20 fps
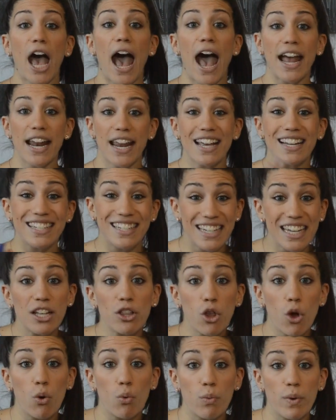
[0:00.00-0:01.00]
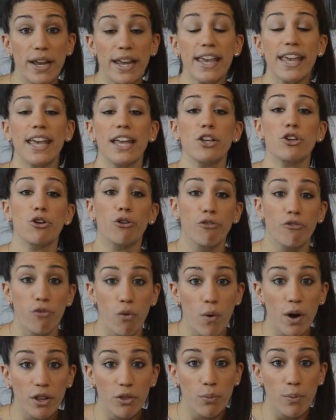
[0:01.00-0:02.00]
to add a deload week in your
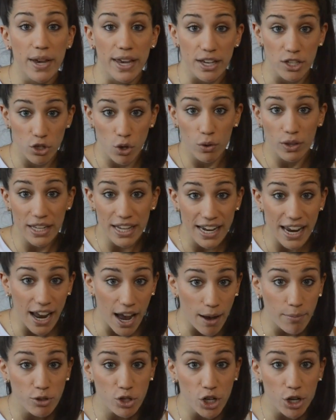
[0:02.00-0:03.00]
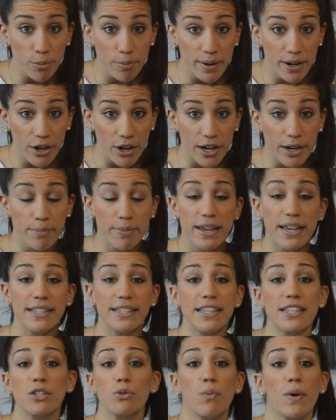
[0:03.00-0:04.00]
4th week, so leading up to your period,
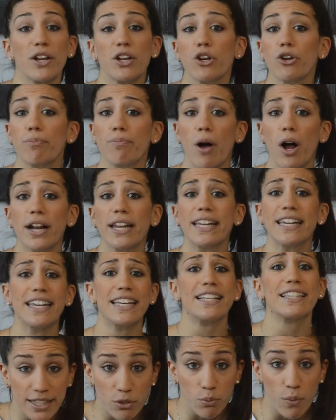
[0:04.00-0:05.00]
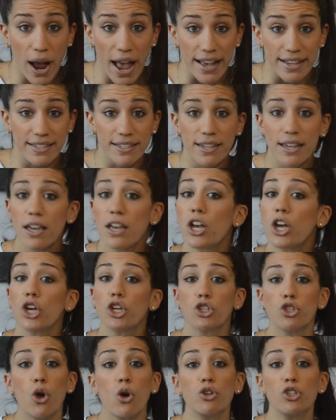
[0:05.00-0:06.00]
because this is when your body needs rest.
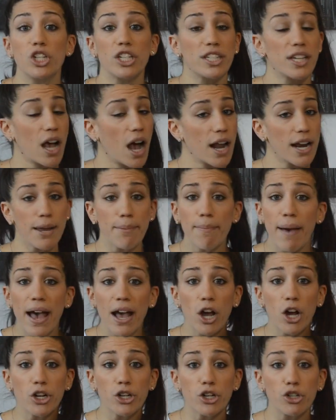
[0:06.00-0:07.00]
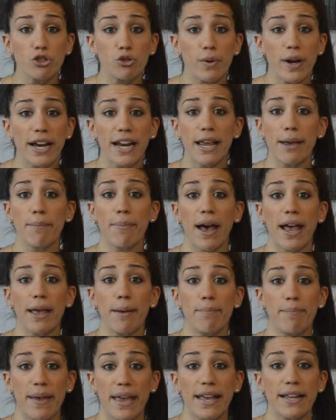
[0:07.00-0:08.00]
So just cutting back on your training
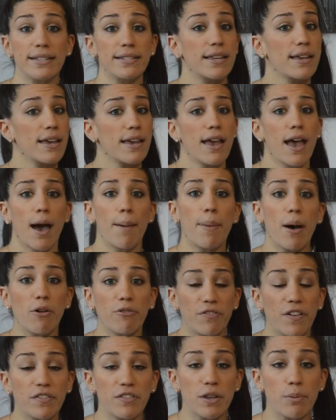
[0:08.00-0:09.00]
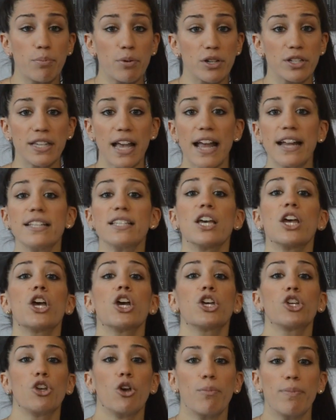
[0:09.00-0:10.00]
by a bit, about 50%,
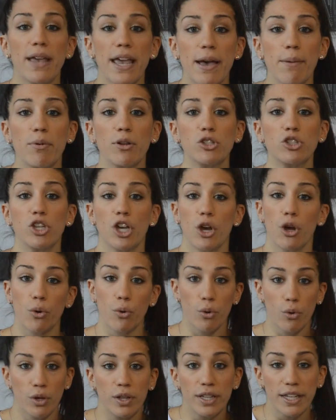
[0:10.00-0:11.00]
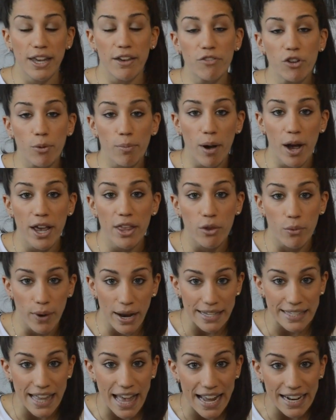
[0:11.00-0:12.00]
you'll be able to give your body
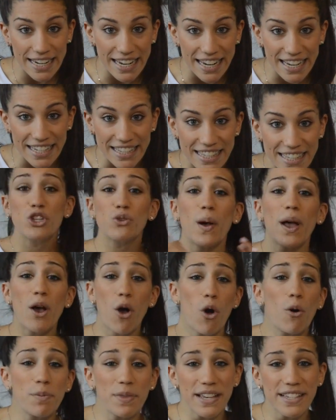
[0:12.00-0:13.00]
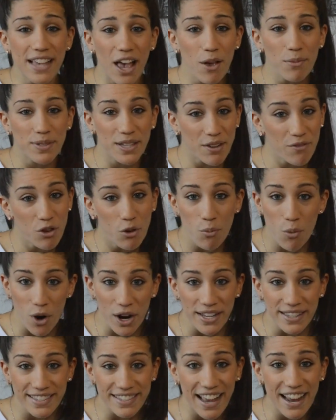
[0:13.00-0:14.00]
the rest that it needs. So I hope this helps give you
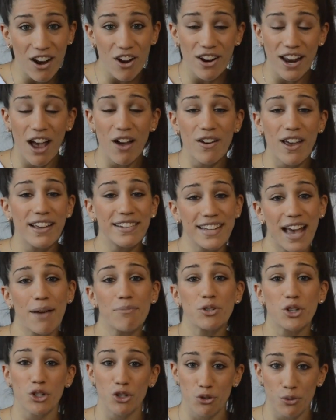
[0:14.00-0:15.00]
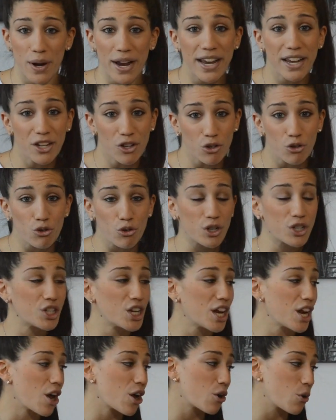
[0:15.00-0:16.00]
more insight on how to adapt your training and
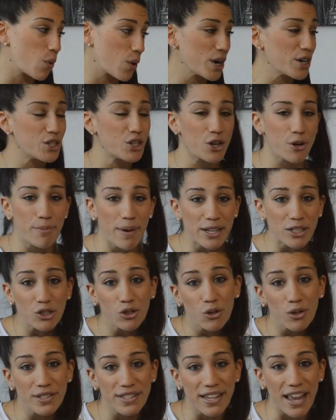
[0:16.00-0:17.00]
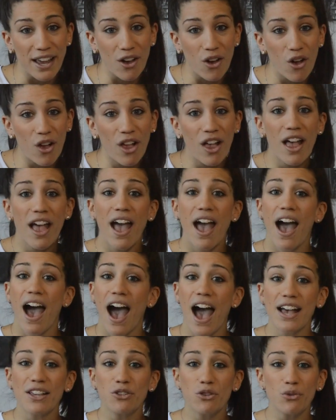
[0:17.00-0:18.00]
nutrition according to your menstrual cycle.
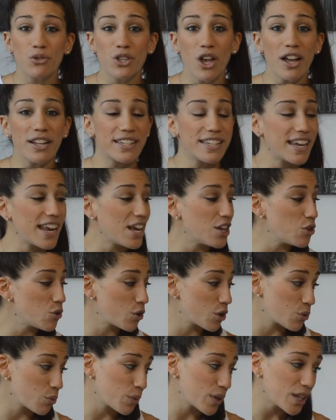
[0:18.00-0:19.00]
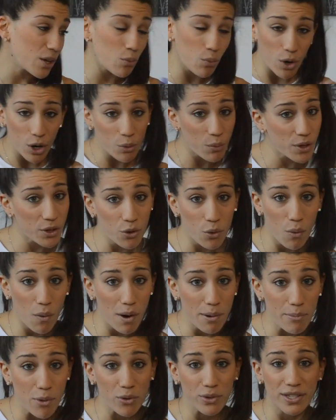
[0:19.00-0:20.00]
As you saw today, you could really work with
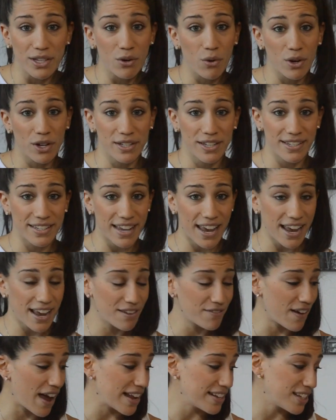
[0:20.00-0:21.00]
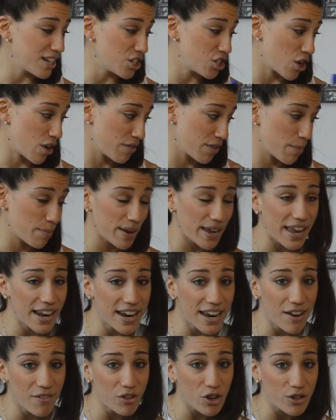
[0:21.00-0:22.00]
your hormones in order to take advantage of the
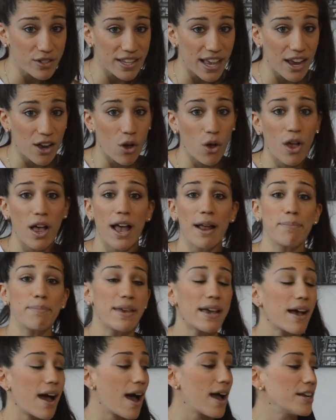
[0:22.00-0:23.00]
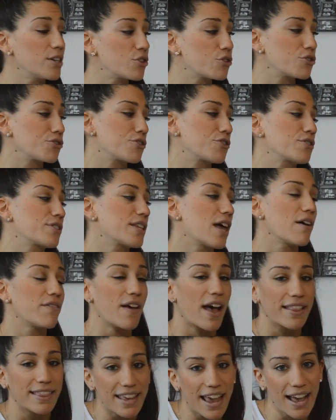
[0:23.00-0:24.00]
beginning of your cycle and be kinder to
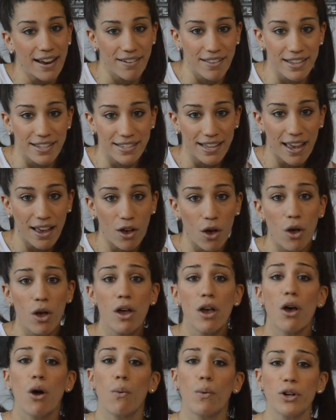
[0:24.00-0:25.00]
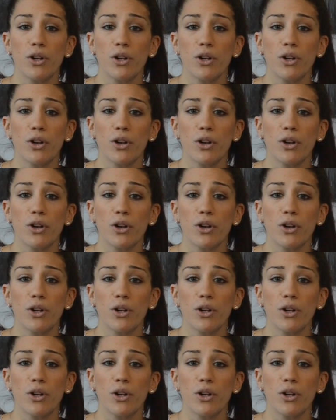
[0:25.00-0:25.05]
yourself at the end of the cycle